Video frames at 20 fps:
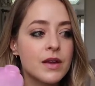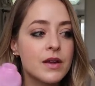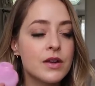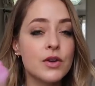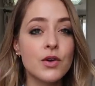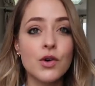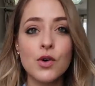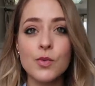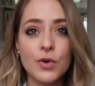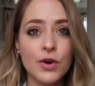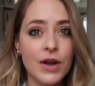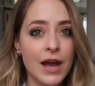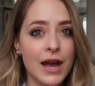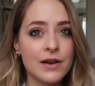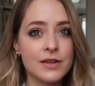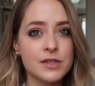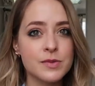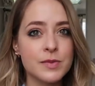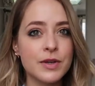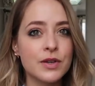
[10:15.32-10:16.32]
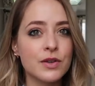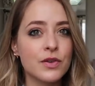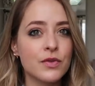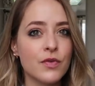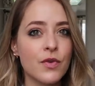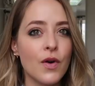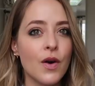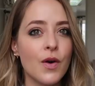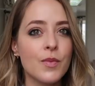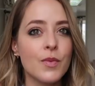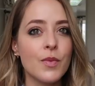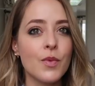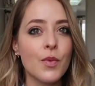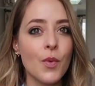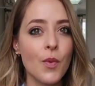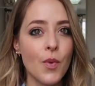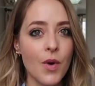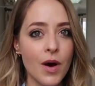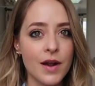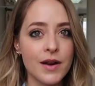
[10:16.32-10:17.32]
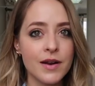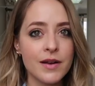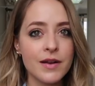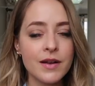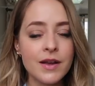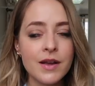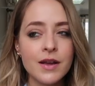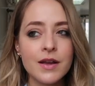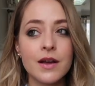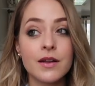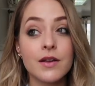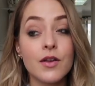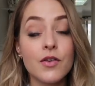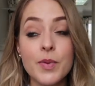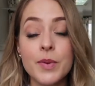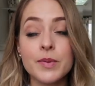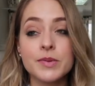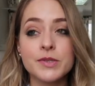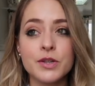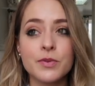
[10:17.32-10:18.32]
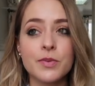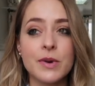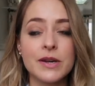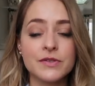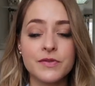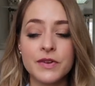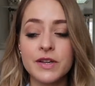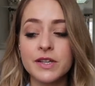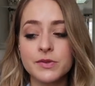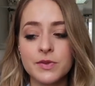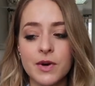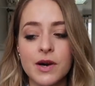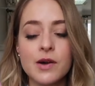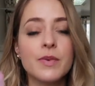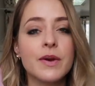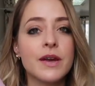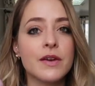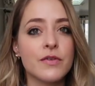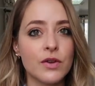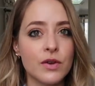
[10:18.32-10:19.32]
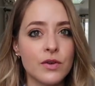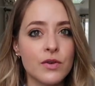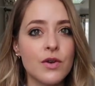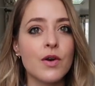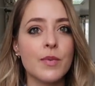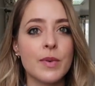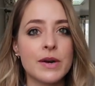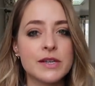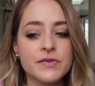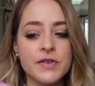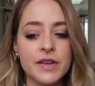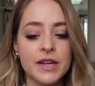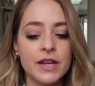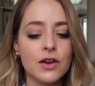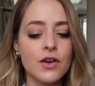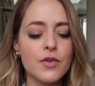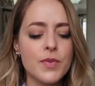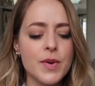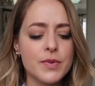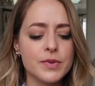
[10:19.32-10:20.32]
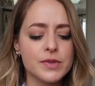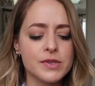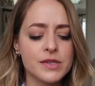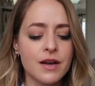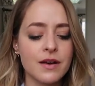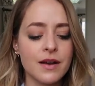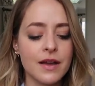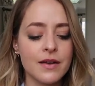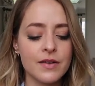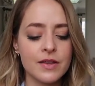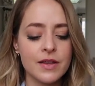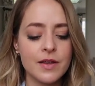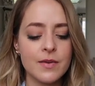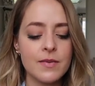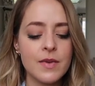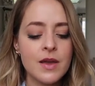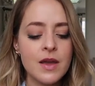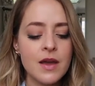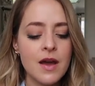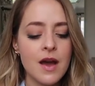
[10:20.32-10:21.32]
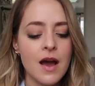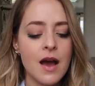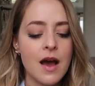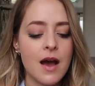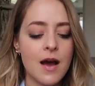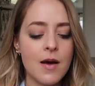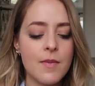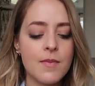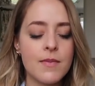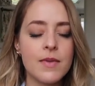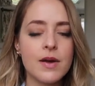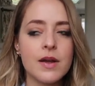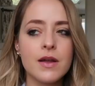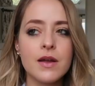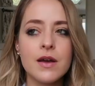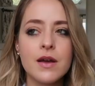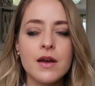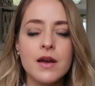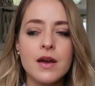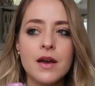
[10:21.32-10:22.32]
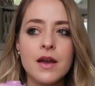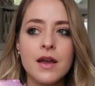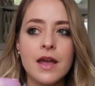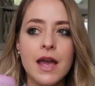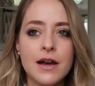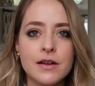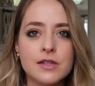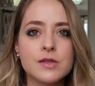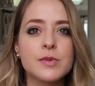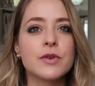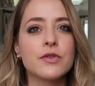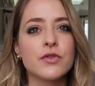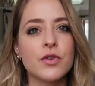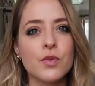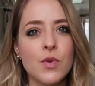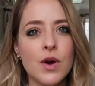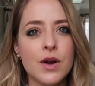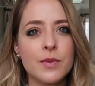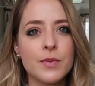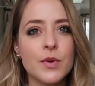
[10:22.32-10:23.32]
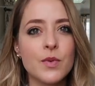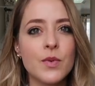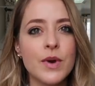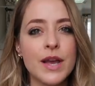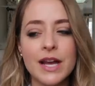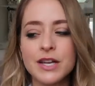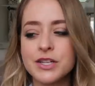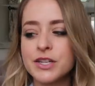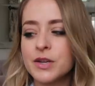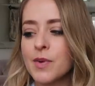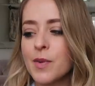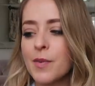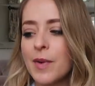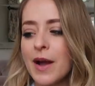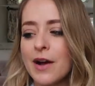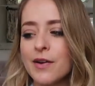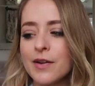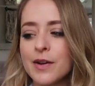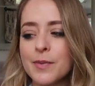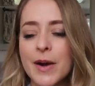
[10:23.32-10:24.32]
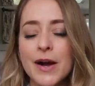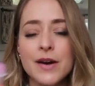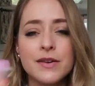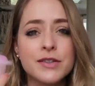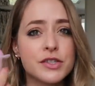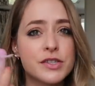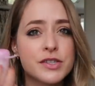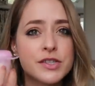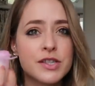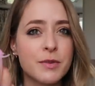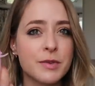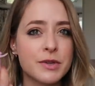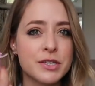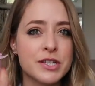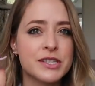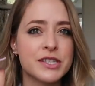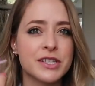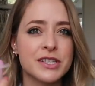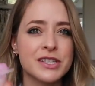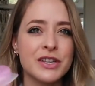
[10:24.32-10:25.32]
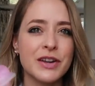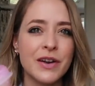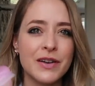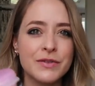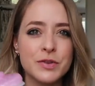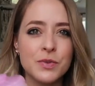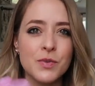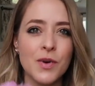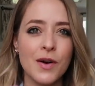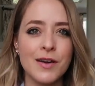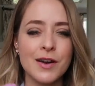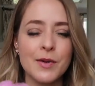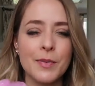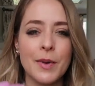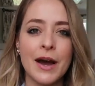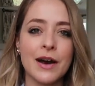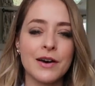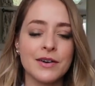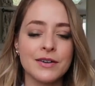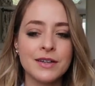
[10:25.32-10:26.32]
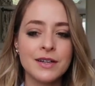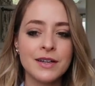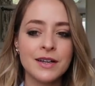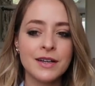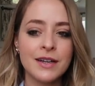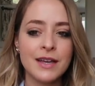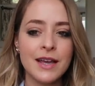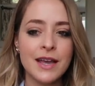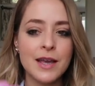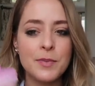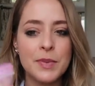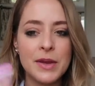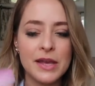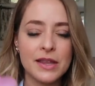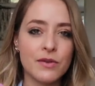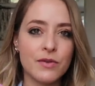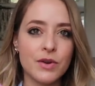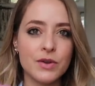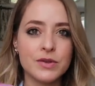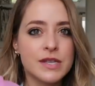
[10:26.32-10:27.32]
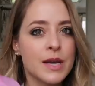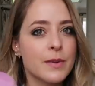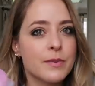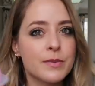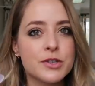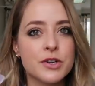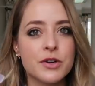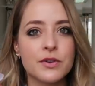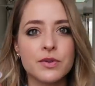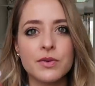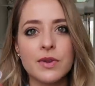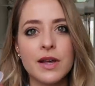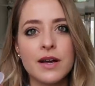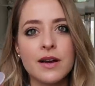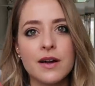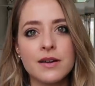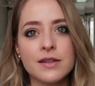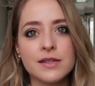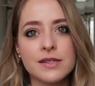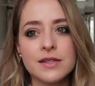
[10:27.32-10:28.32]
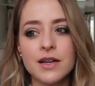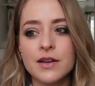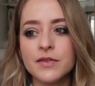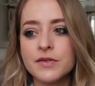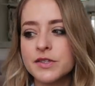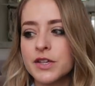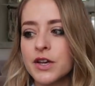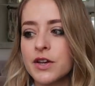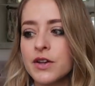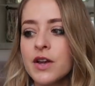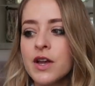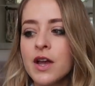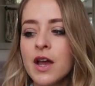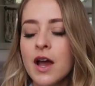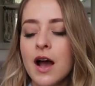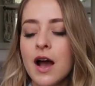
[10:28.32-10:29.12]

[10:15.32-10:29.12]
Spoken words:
normal cow's milk from one. A lot of people still breastfeed as well, but if you're not breastfeeding, a lot of people start giving them cow's milk from one. But we actually, when we're out and about, it's just so much easier because you don't have to worry about it being the wrong temperature and all that kind of stuff. So